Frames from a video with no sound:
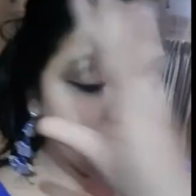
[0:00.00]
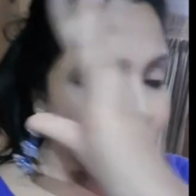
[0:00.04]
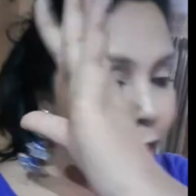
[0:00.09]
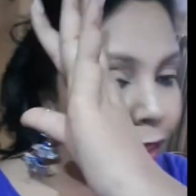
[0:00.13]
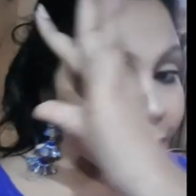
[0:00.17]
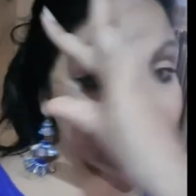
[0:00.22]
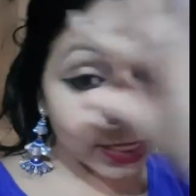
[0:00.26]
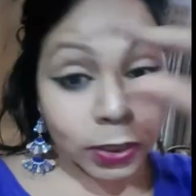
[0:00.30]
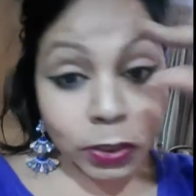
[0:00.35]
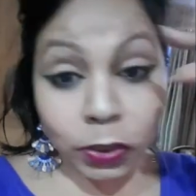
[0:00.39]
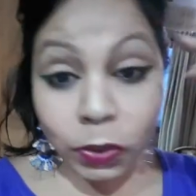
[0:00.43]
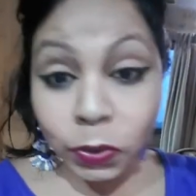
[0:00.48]

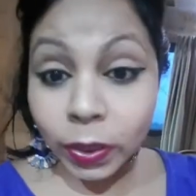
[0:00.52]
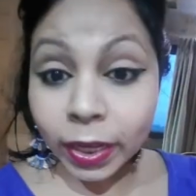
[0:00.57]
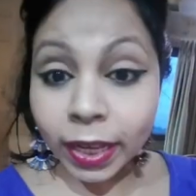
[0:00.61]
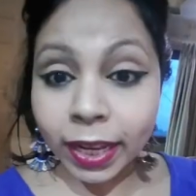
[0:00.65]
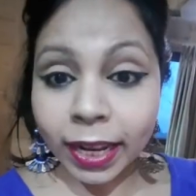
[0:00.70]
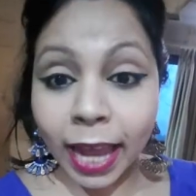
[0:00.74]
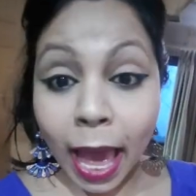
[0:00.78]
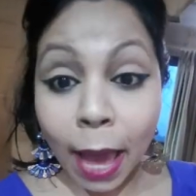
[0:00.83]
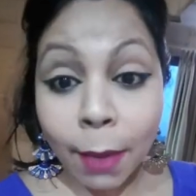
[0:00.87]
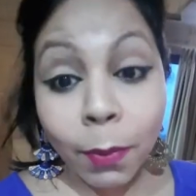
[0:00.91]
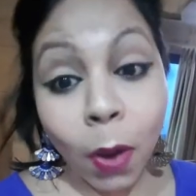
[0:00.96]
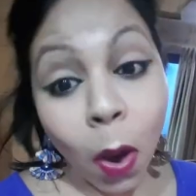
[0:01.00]
Get your
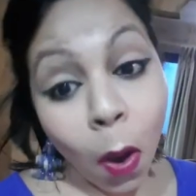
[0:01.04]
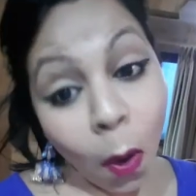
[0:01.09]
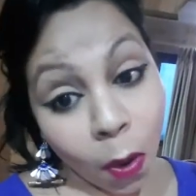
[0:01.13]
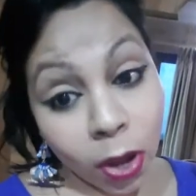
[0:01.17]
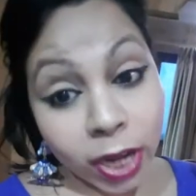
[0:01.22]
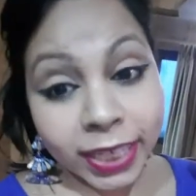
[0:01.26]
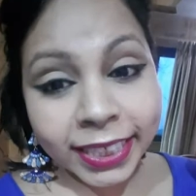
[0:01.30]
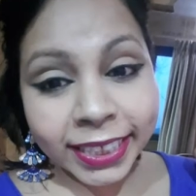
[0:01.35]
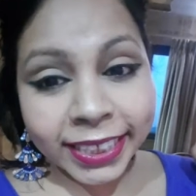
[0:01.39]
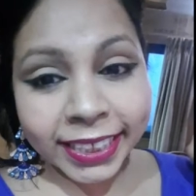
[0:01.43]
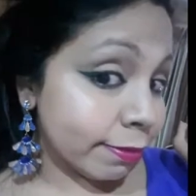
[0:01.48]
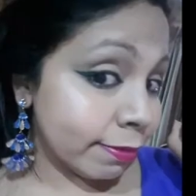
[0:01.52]
glam
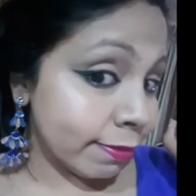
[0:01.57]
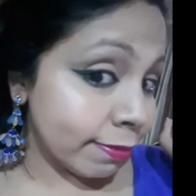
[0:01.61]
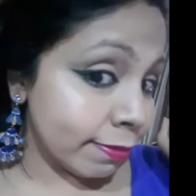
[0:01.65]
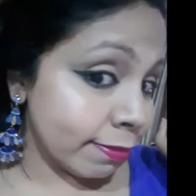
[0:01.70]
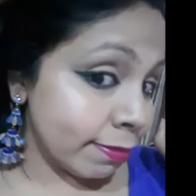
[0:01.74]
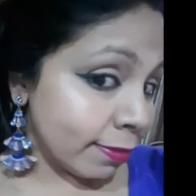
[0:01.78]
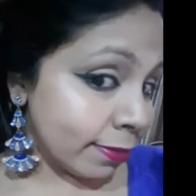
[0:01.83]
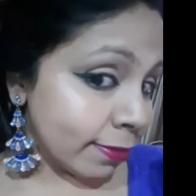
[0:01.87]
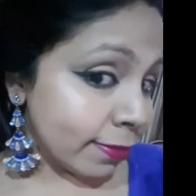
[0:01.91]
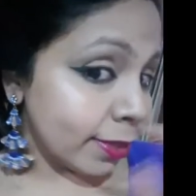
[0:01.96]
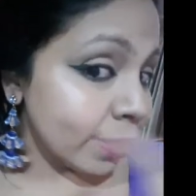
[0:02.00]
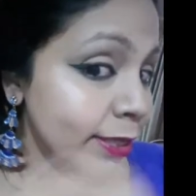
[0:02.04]
on.
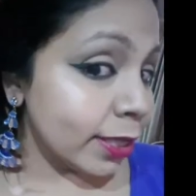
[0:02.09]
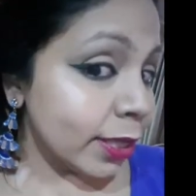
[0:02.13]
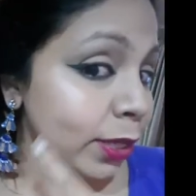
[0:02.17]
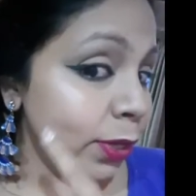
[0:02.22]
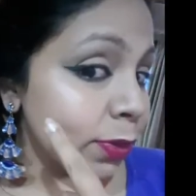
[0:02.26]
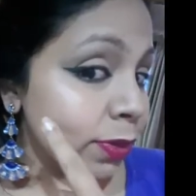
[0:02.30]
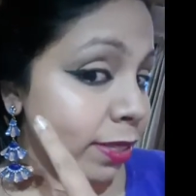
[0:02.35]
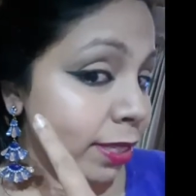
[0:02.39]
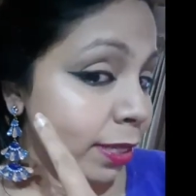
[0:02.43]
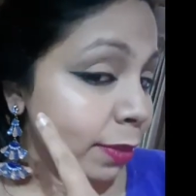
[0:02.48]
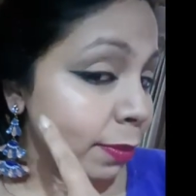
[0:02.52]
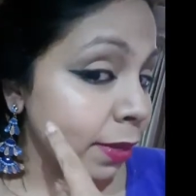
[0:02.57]
Can
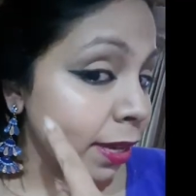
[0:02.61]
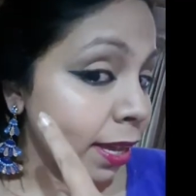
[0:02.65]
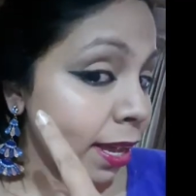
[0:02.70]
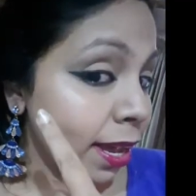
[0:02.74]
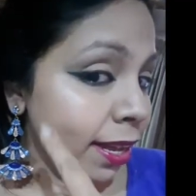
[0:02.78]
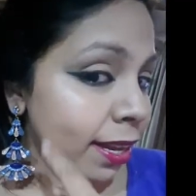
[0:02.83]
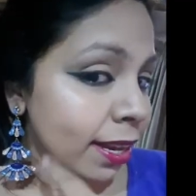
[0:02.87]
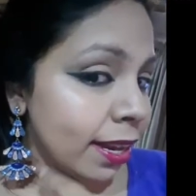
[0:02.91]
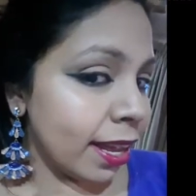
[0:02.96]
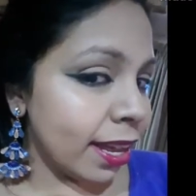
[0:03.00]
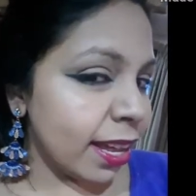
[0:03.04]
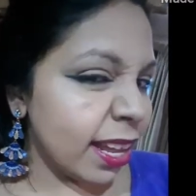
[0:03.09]
you see my
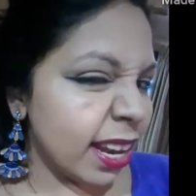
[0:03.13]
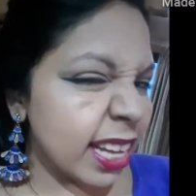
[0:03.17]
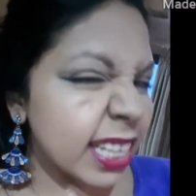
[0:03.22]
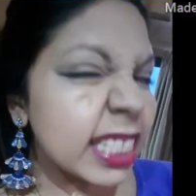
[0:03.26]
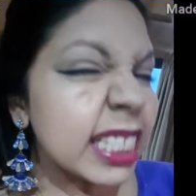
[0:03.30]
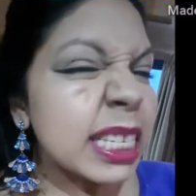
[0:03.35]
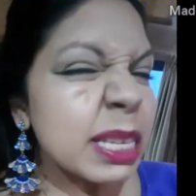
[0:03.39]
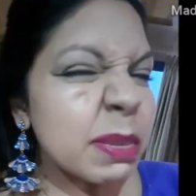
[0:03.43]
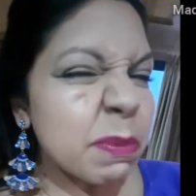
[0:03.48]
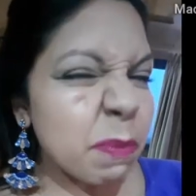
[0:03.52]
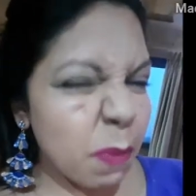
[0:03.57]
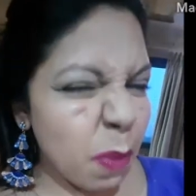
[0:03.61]

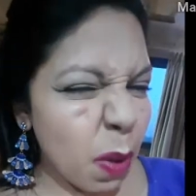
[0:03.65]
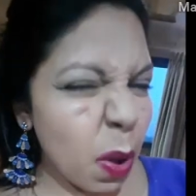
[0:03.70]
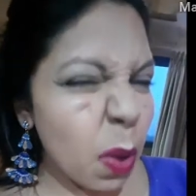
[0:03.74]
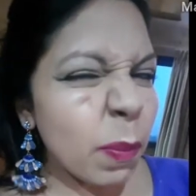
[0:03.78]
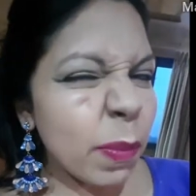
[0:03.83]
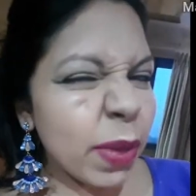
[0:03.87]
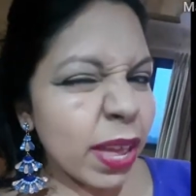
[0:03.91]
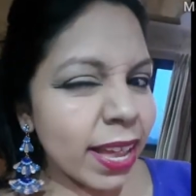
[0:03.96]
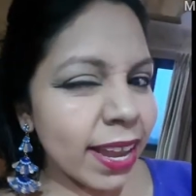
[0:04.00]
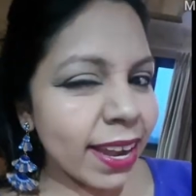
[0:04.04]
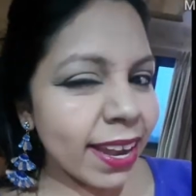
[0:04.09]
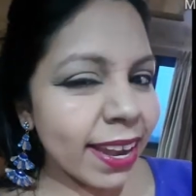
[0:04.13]
highlights
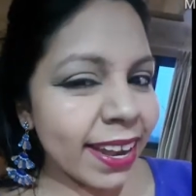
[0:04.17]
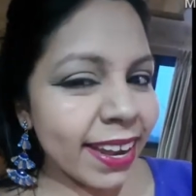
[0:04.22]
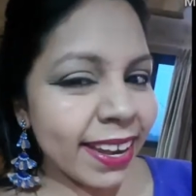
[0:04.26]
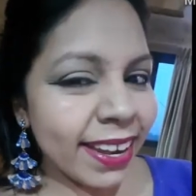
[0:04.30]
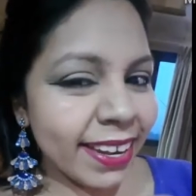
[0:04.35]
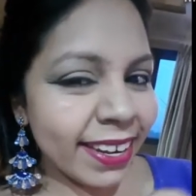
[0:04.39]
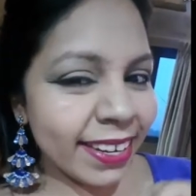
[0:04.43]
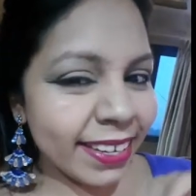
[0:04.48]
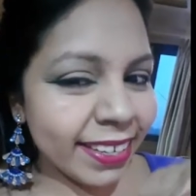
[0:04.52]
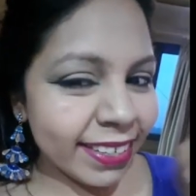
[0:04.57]
popping?